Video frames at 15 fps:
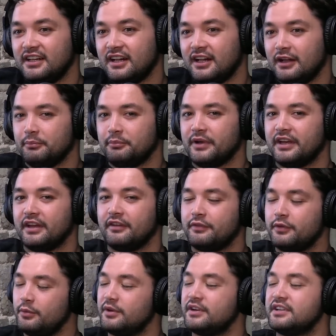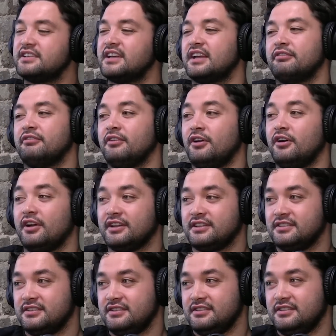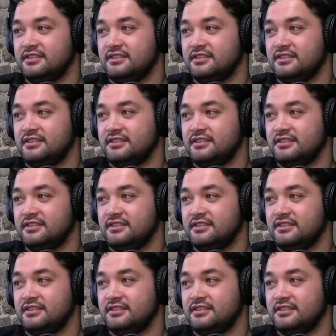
But if you were to take a flight